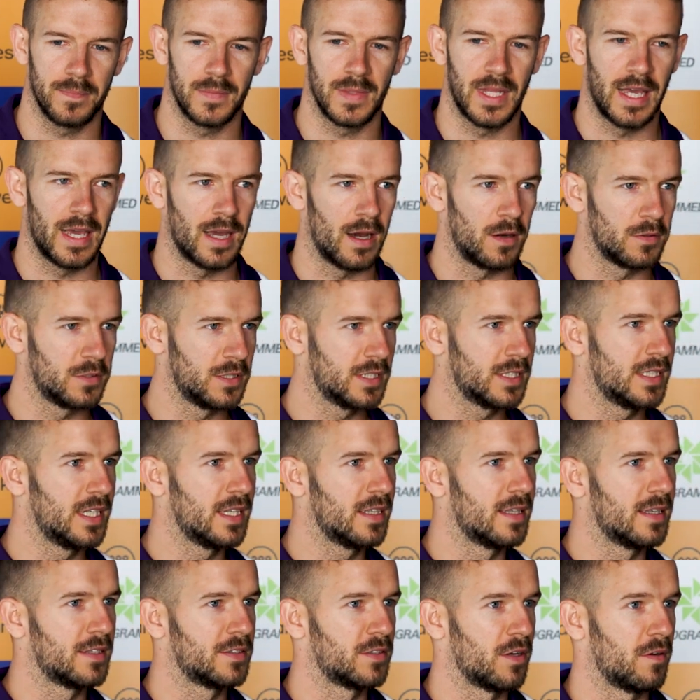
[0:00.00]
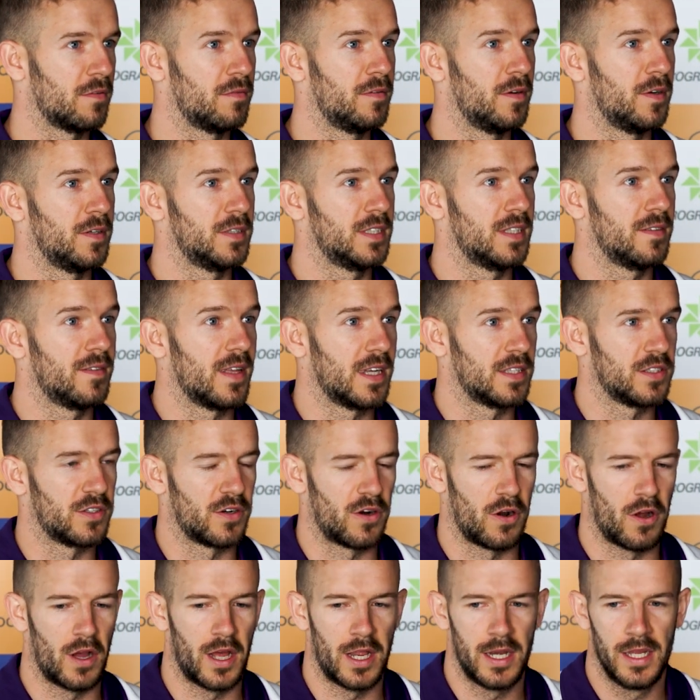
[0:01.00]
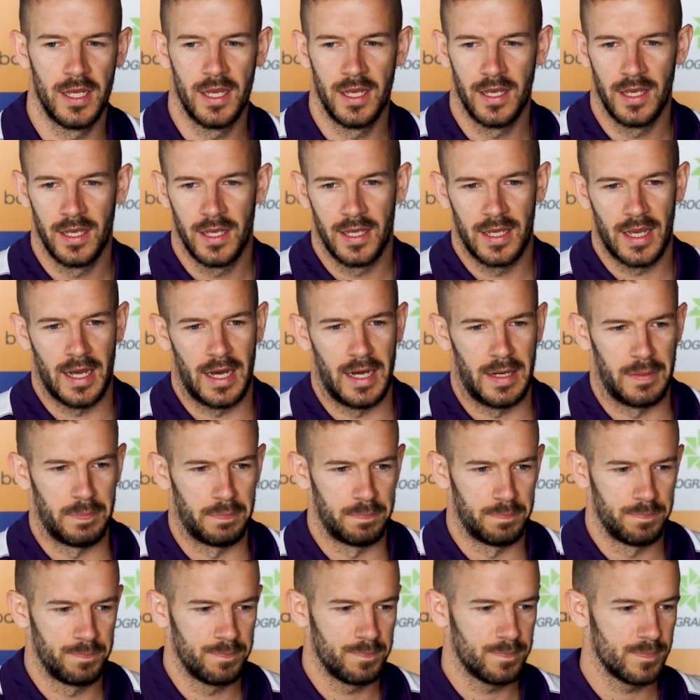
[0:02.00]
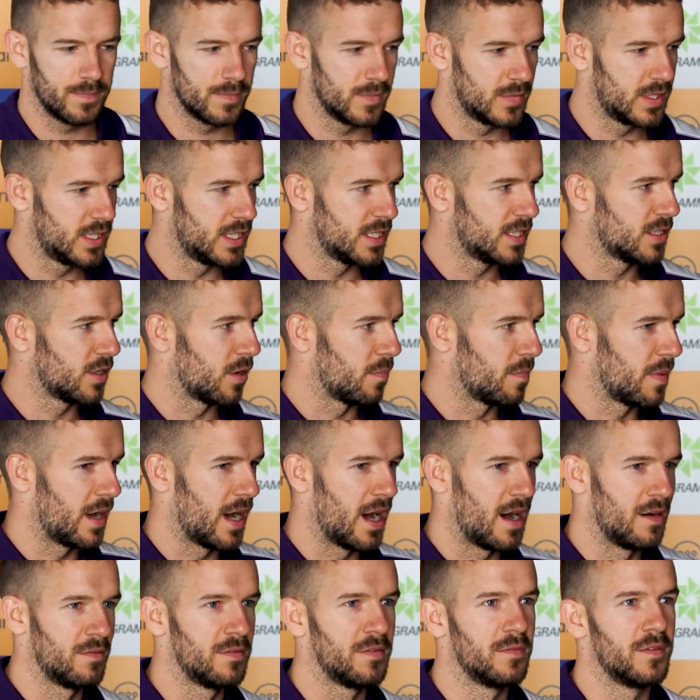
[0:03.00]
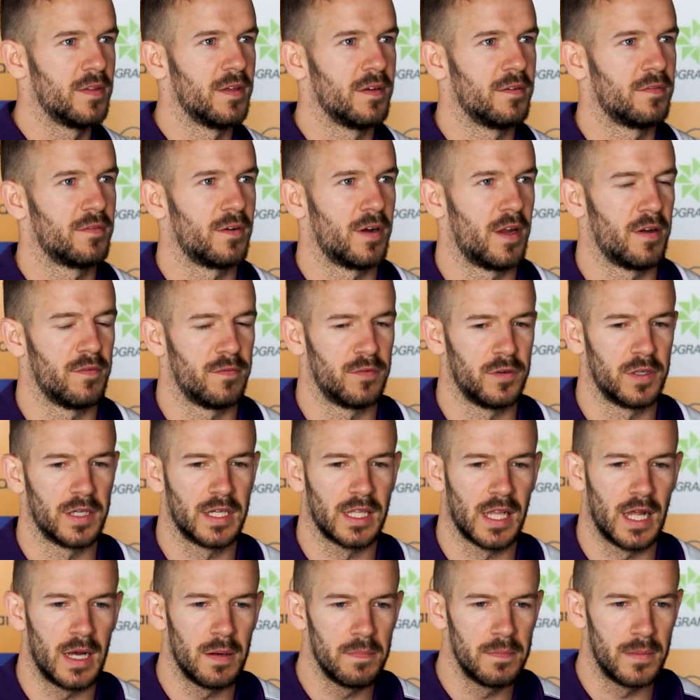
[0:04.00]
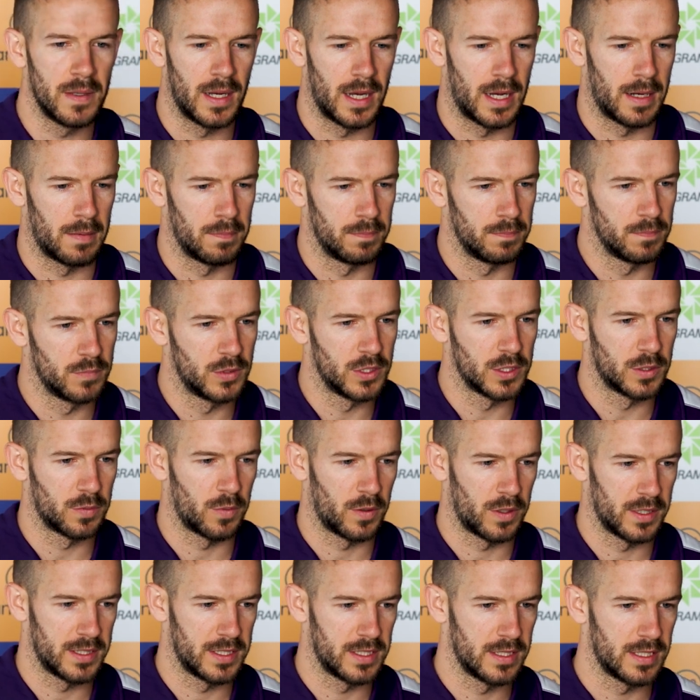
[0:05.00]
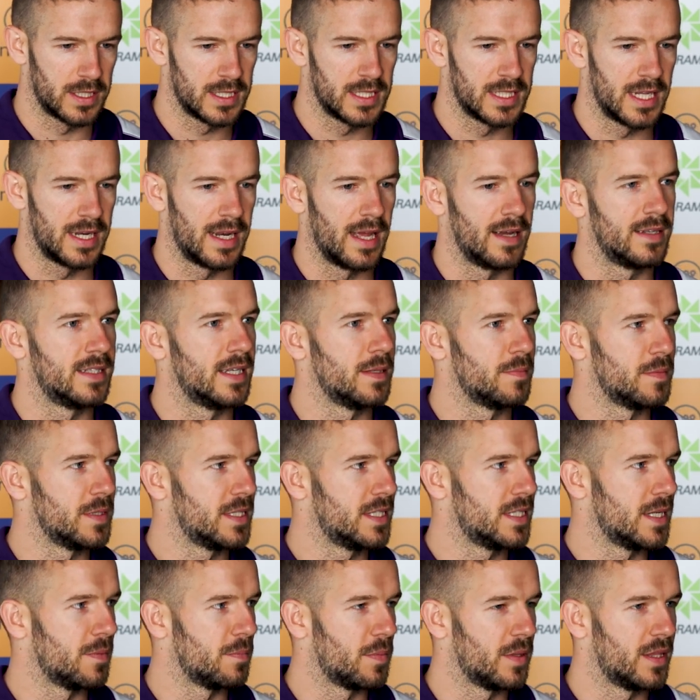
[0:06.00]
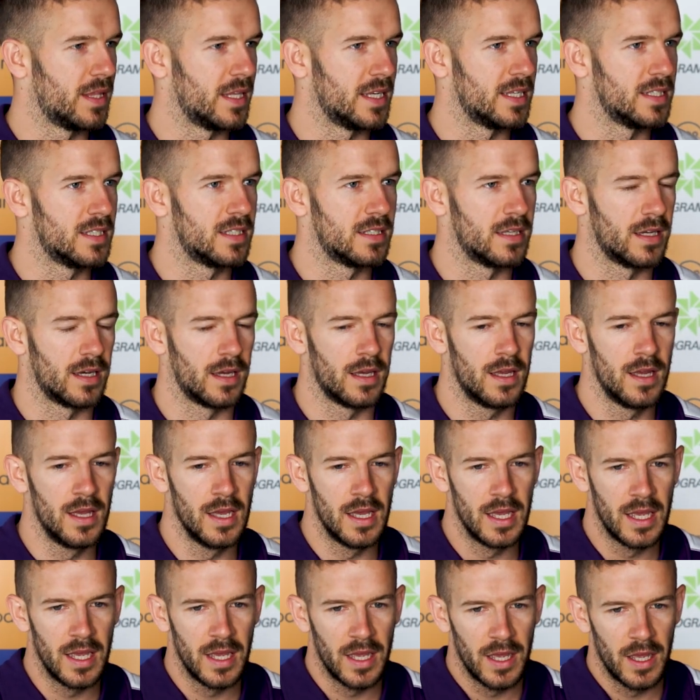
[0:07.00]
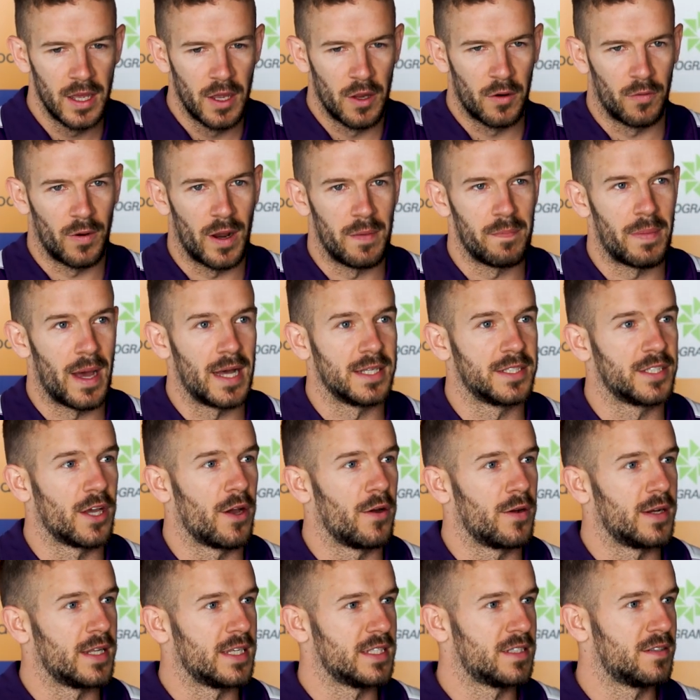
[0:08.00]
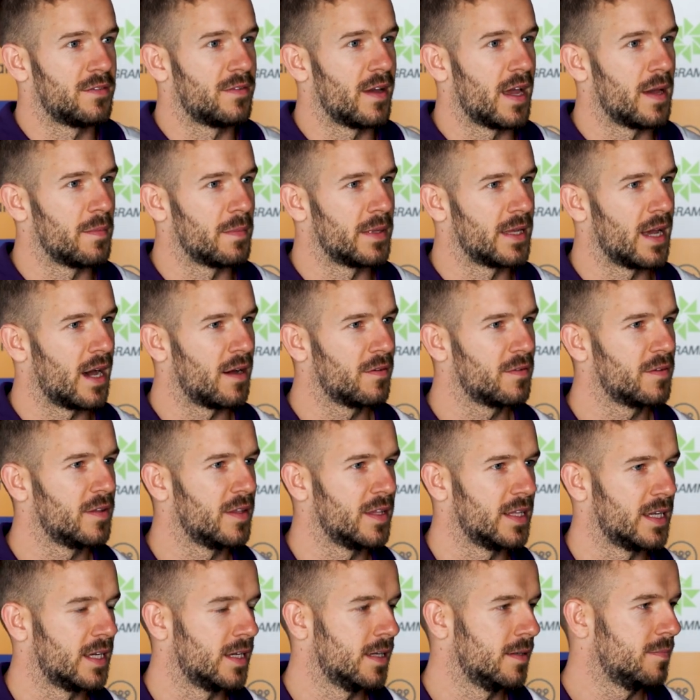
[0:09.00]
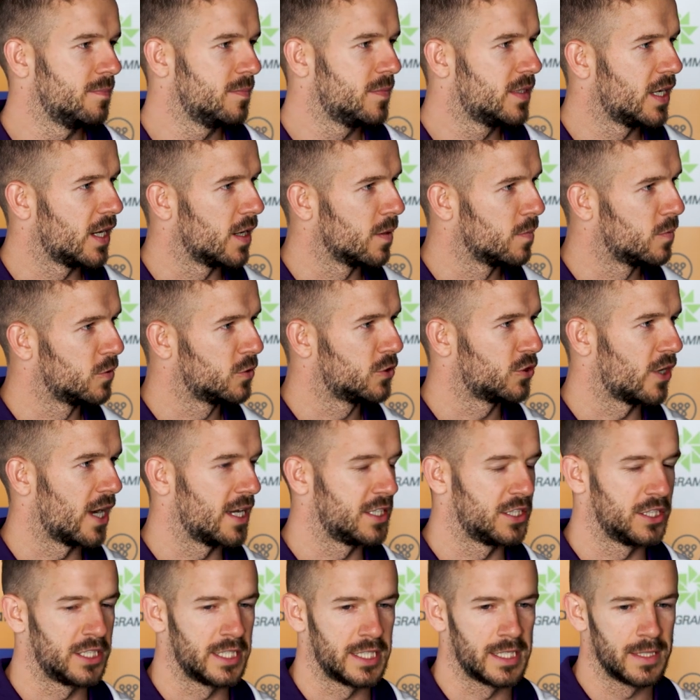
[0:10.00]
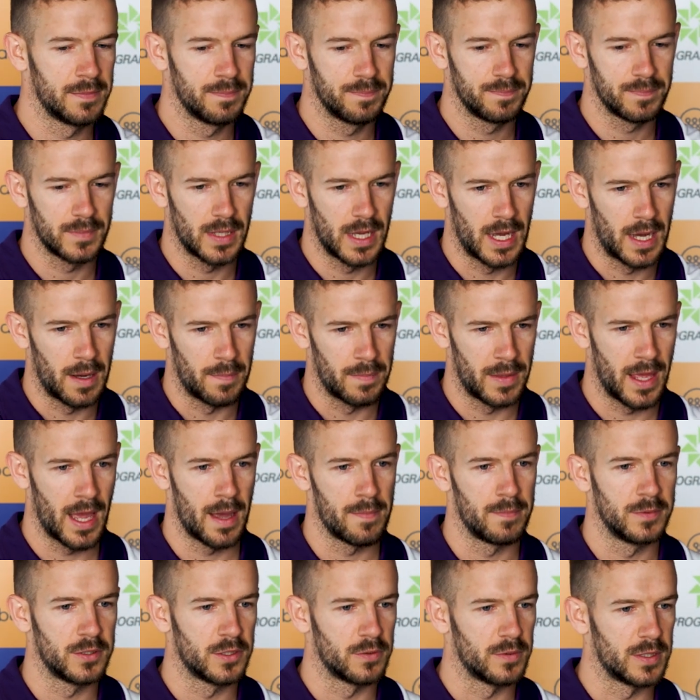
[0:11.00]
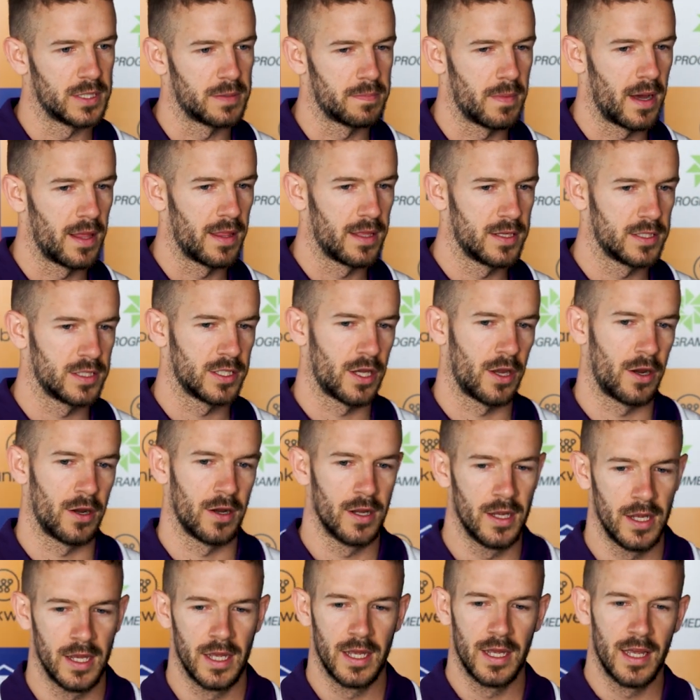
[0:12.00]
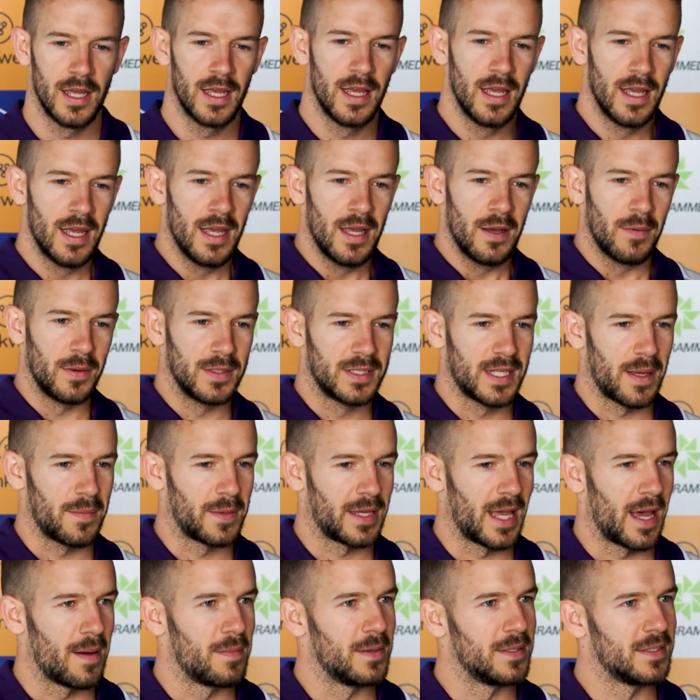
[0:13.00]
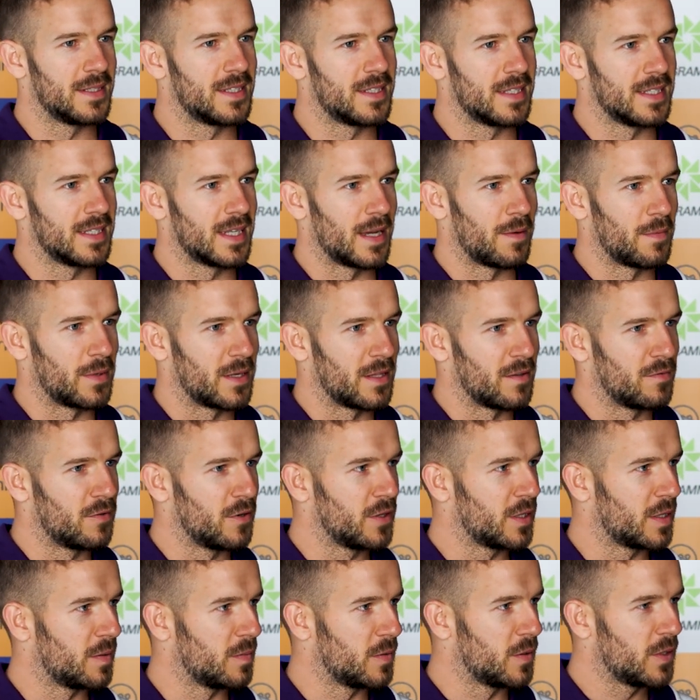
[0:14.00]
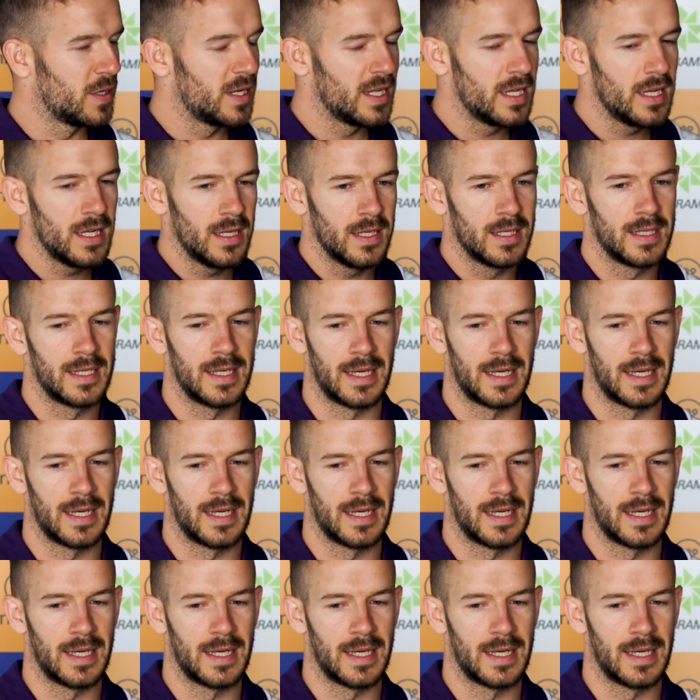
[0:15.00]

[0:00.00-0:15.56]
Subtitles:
Yeah, I'll just kick things off first, if that's all right. Just on behalf of the Freo Footy Club, just wanted to extend our deepest sympathies to Rhett Bazzo and his family after the terrible tragedy that happened to his mother. So when something happens to someone in the footy community,